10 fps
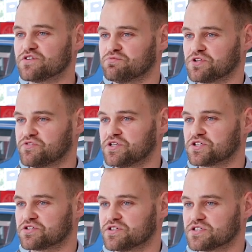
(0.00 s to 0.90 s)
to from other
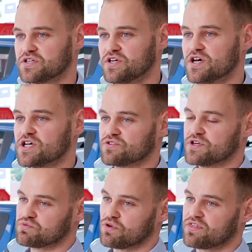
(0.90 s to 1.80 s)
industries. So
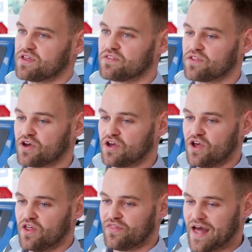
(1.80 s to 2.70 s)
it's one thing that
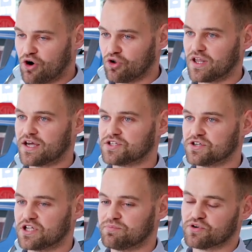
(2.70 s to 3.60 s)
That online
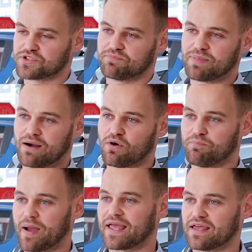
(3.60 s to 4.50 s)
journey puts the power
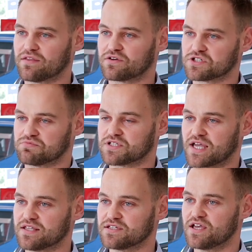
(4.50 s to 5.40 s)
back in the customer's
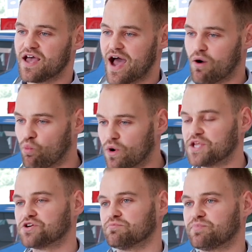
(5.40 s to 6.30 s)
hands, and
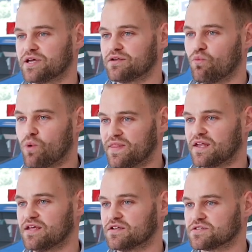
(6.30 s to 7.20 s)
we jump in when they
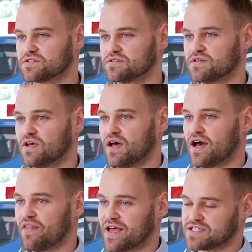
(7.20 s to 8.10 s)
need us.
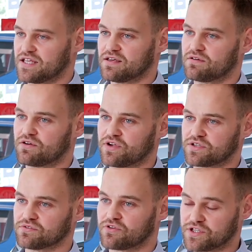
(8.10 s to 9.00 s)
And that's the
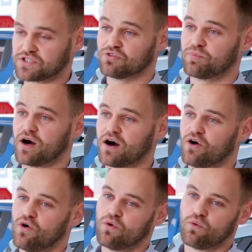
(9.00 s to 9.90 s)
critical part.
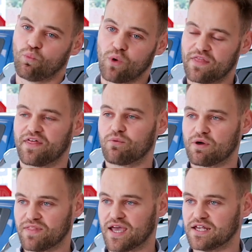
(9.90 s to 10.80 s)
We're there
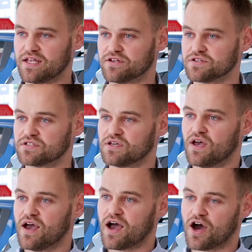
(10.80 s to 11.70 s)
when they need us,
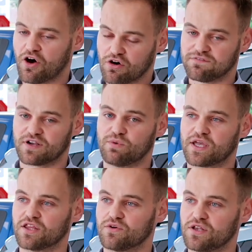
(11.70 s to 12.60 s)
and hopefully we
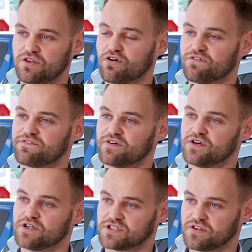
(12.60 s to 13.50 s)
can do enough
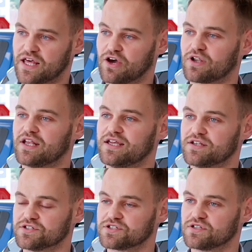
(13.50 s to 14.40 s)
so that they only need
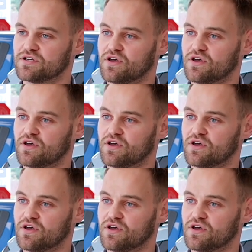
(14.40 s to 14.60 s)
us